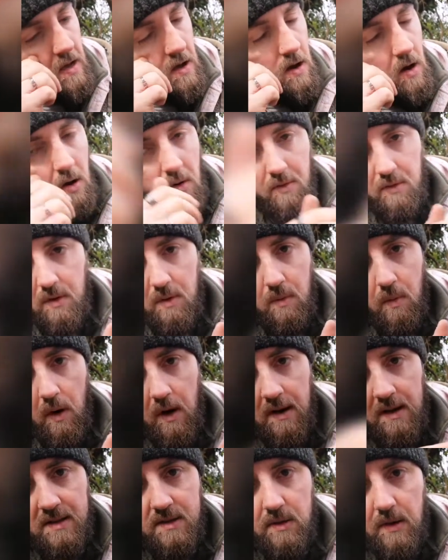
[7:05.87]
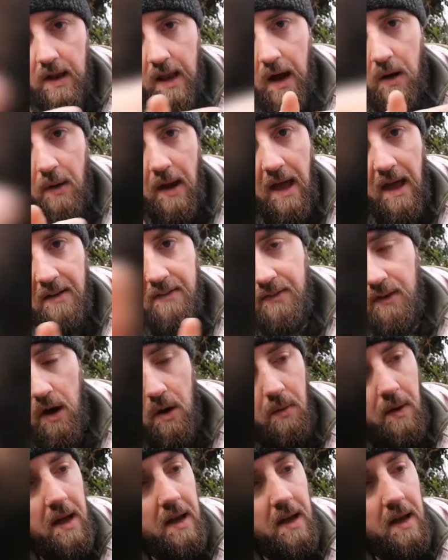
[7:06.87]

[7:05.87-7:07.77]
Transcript: hole you want to allow airflow